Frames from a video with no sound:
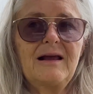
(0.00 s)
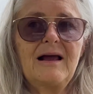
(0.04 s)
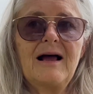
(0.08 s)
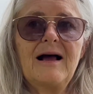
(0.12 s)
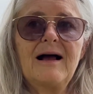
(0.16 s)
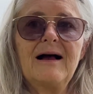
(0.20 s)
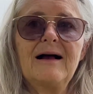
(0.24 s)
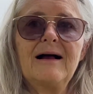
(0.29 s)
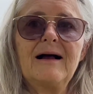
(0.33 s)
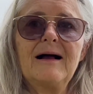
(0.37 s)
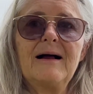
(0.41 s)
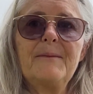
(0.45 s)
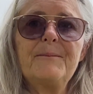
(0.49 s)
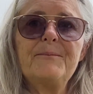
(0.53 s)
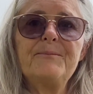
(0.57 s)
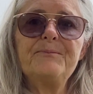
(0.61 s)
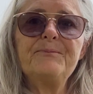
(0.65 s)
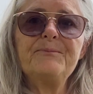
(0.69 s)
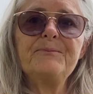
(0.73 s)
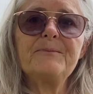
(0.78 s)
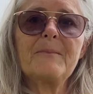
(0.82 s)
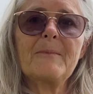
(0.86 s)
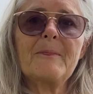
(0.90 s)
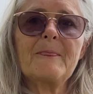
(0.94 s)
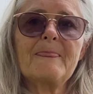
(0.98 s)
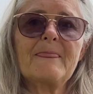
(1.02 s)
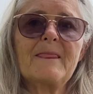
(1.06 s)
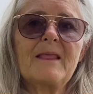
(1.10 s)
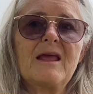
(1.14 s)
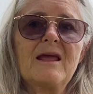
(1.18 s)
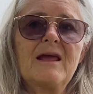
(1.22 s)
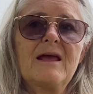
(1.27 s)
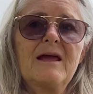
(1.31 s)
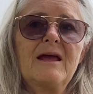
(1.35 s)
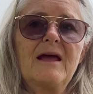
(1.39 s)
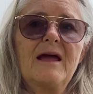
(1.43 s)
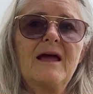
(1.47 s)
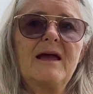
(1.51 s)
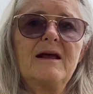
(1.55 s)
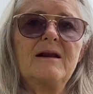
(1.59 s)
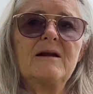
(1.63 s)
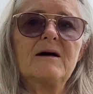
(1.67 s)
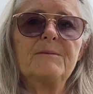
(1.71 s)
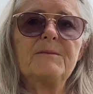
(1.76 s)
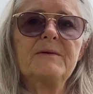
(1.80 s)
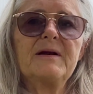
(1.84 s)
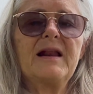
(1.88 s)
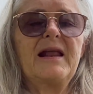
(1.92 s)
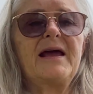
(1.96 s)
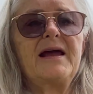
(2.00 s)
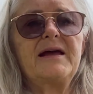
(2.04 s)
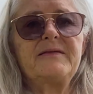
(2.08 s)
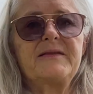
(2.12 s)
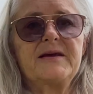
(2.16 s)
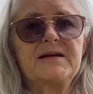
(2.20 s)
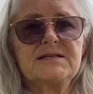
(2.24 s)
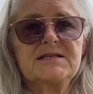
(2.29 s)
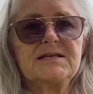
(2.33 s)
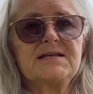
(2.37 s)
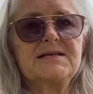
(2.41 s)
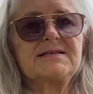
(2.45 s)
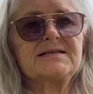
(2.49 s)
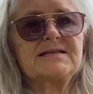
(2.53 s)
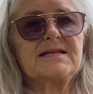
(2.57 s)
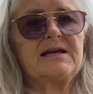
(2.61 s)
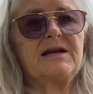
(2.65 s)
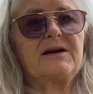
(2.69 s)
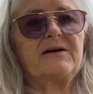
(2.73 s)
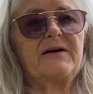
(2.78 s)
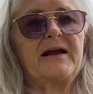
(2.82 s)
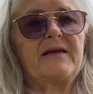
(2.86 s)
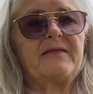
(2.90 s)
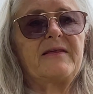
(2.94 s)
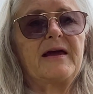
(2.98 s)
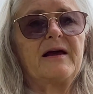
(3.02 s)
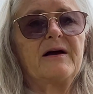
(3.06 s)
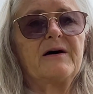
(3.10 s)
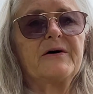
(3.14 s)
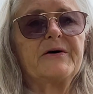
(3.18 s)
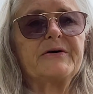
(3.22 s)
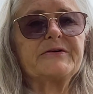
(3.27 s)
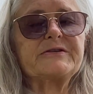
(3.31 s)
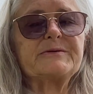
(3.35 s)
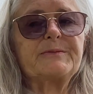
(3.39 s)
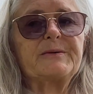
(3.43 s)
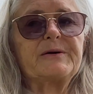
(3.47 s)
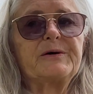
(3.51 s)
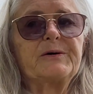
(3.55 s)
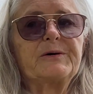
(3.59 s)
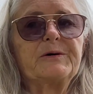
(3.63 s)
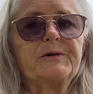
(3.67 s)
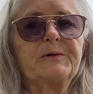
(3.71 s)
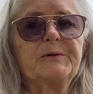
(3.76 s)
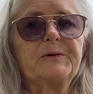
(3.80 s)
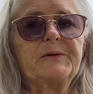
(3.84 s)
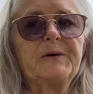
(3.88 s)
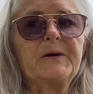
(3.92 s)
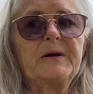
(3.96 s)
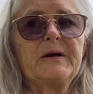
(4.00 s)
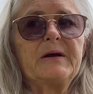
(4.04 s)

And I'm glad that she's there at that hospital,